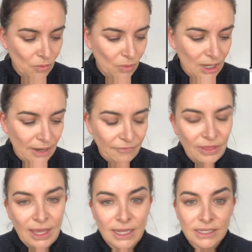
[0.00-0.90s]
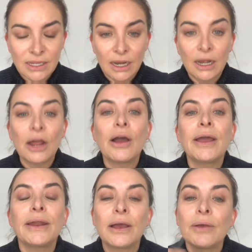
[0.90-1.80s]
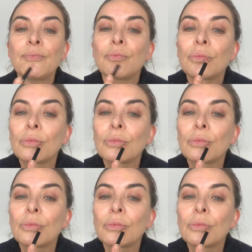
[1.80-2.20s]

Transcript: We love this liner.